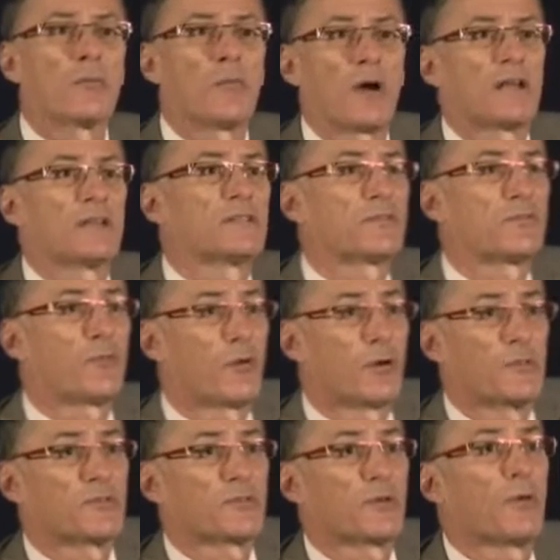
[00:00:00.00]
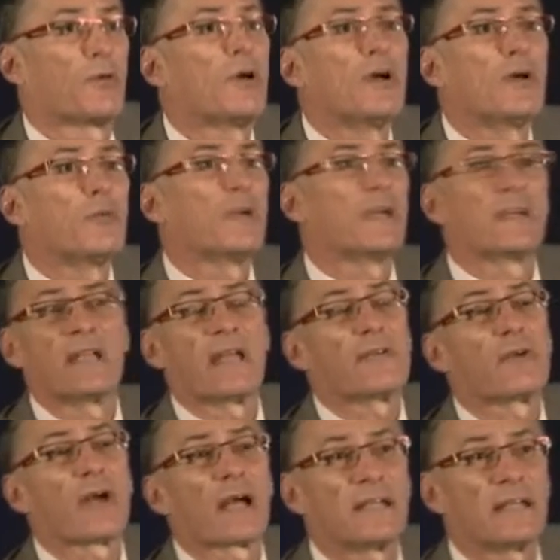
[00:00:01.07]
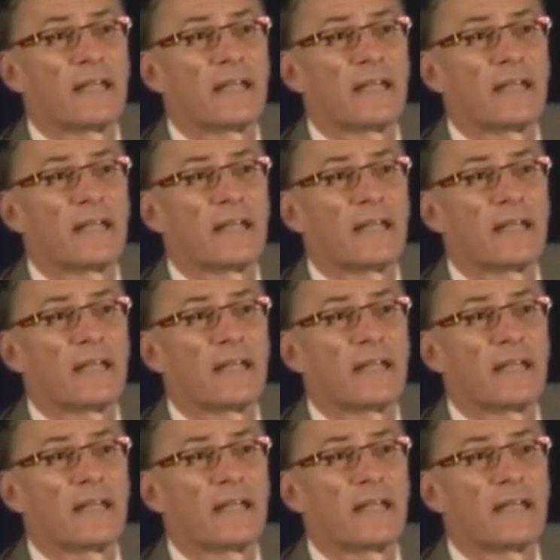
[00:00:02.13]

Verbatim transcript: anonymized form. So we can never